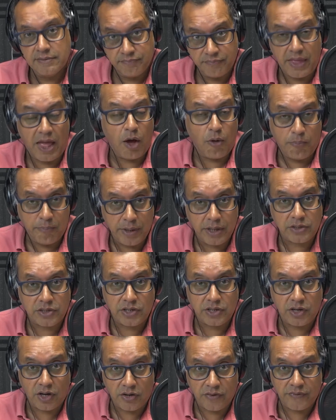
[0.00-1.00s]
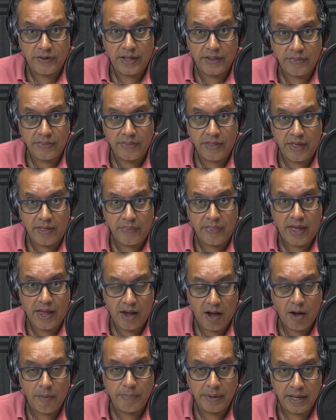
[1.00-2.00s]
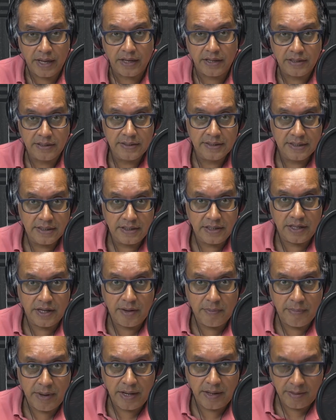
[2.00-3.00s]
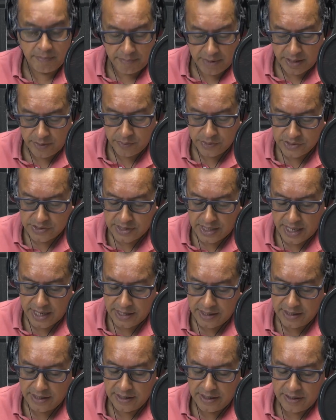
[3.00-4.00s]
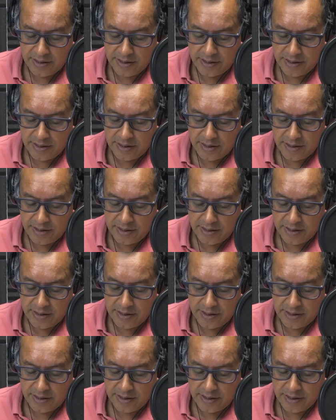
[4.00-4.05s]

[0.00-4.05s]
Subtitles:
help build a lot of it, and they are being, many would say,